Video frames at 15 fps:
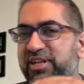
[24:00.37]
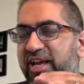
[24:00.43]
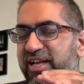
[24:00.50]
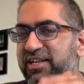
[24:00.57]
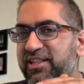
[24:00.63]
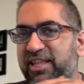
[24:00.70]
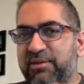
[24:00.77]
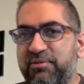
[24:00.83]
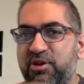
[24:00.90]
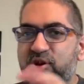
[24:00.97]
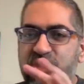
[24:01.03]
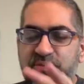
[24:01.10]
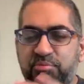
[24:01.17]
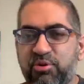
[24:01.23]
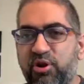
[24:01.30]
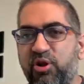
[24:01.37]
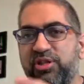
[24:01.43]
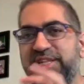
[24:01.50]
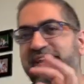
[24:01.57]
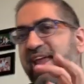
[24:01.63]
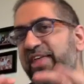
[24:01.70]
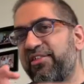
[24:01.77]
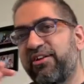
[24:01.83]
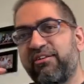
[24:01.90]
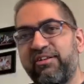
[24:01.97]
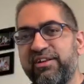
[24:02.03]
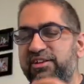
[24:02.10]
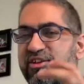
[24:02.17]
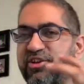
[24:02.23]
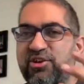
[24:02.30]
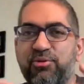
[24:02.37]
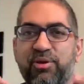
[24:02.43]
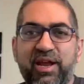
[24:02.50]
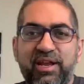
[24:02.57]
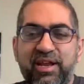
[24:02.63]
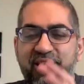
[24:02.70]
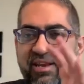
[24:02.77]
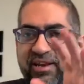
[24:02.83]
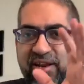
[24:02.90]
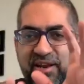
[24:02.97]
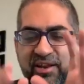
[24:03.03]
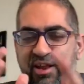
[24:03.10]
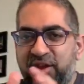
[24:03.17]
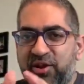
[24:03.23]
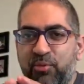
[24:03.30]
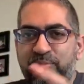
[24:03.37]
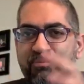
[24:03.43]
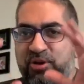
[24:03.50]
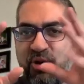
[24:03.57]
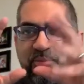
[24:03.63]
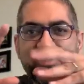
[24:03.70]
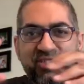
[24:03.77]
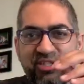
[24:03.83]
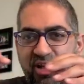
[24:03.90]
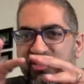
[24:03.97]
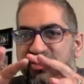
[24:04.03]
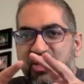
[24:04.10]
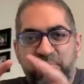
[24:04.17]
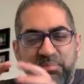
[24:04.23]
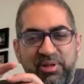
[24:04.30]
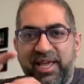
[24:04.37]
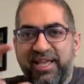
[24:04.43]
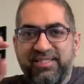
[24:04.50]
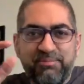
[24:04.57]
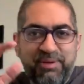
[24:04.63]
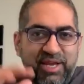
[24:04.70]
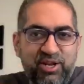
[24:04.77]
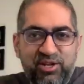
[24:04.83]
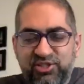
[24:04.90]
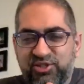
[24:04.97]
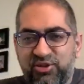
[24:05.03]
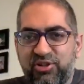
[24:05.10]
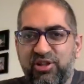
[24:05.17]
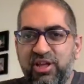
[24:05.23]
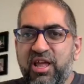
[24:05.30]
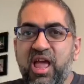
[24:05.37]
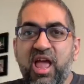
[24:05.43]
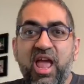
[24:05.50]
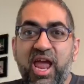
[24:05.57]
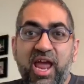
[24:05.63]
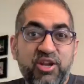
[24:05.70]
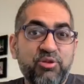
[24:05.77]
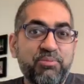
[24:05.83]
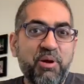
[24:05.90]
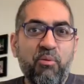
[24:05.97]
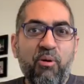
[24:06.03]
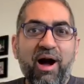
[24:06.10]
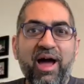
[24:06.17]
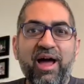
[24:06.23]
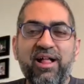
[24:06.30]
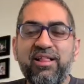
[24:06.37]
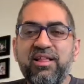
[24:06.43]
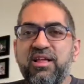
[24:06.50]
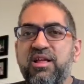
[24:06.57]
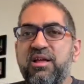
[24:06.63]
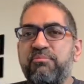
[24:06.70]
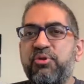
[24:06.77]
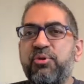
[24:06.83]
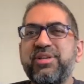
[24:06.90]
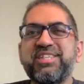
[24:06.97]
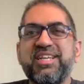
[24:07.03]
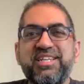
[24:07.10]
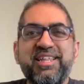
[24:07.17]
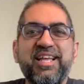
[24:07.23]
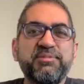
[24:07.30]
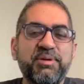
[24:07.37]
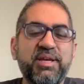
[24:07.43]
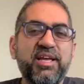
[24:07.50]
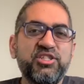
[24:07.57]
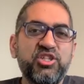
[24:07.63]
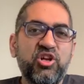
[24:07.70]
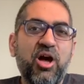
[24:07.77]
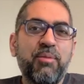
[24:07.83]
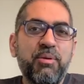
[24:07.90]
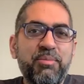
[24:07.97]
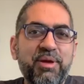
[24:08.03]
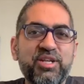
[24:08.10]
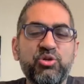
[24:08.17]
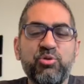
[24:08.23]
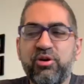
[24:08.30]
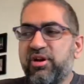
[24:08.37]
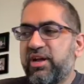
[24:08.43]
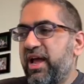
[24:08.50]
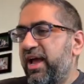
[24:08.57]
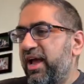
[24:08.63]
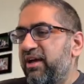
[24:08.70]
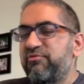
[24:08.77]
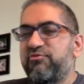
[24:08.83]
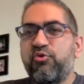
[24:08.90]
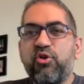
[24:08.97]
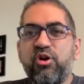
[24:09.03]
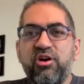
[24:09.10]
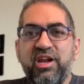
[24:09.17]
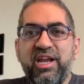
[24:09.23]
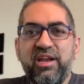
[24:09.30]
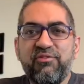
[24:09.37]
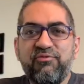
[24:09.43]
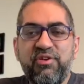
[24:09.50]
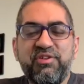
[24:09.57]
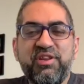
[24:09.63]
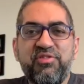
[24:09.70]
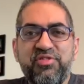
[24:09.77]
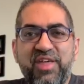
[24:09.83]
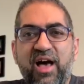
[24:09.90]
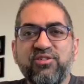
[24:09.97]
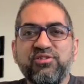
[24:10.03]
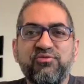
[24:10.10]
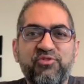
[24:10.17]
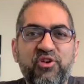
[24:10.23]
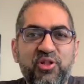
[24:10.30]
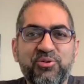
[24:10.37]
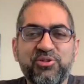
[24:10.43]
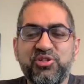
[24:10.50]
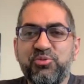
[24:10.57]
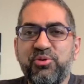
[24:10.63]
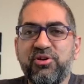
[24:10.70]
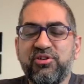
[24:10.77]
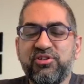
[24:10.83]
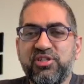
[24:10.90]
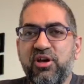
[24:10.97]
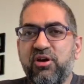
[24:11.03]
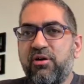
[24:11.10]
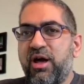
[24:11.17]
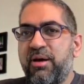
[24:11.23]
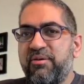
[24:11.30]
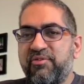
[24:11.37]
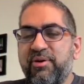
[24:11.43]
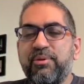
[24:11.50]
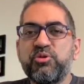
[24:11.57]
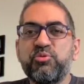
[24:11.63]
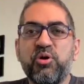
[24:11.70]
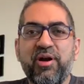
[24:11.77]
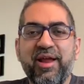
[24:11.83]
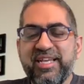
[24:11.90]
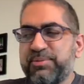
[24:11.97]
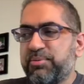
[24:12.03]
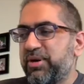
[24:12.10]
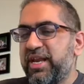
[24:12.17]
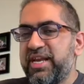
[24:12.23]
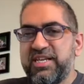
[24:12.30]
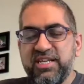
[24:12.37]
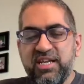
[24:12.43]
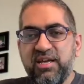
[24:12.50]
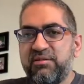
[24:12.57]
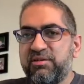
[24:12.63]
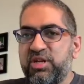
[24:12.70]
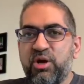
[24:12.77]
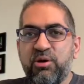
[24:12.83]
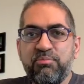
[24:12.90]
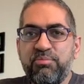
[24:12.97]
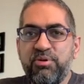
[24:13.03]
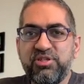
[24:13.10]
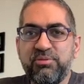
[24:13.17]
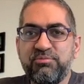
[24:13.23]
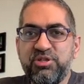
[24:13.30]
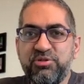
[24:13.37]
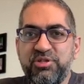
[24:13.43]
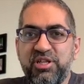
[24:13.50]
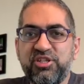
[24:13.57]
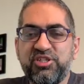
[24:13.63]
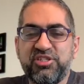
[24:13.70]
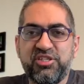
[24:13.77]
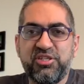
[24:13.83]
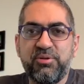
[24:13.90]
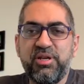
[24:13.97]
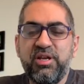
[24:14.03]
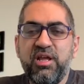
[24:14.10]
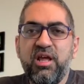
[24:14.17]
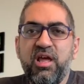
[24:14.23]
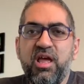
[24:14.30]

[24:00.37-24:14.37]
and I had to put it all together and curate it and massage it in place and make it a short. It took me a while. The reason I did that is because I'm a big Twitter guy. I have 450,000 followers on Twitter. So if I'm a Twitter expert, I need to put some due diligence into it.